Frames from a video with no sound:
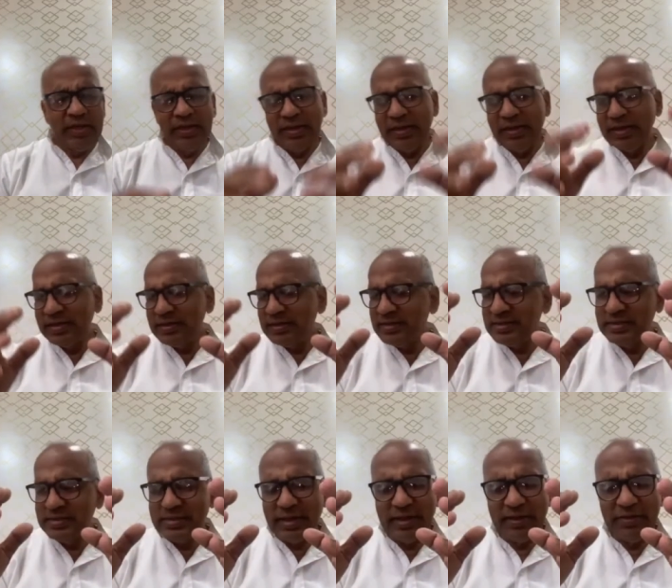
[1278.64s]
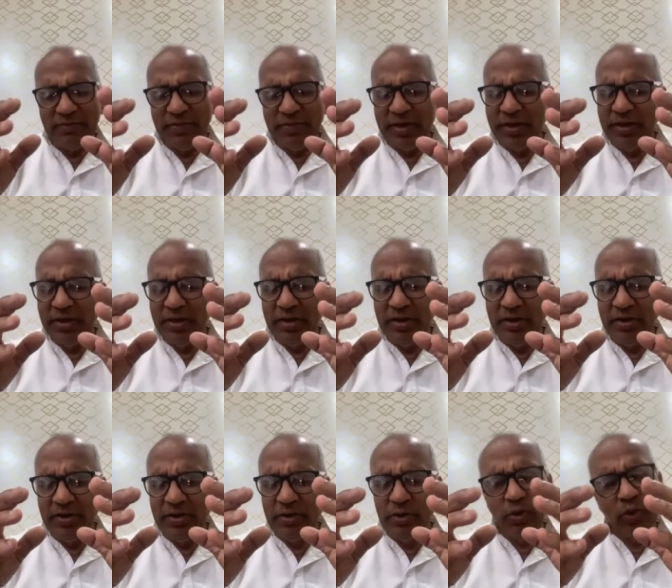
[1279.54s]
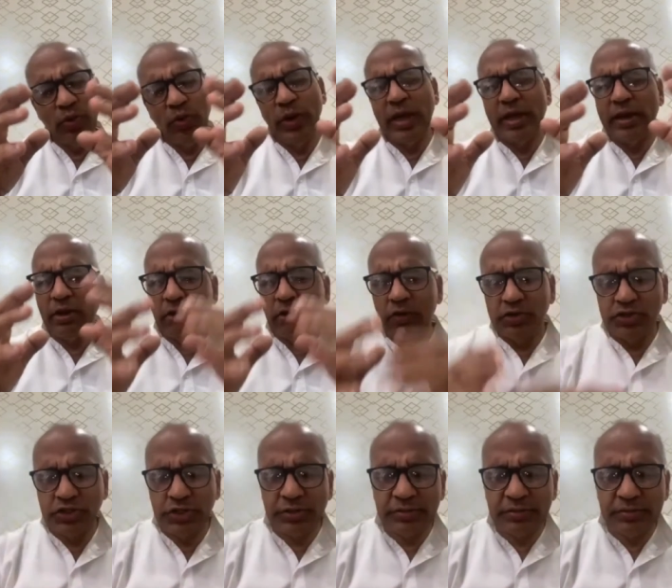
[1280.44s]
Let us take a very crude analogy.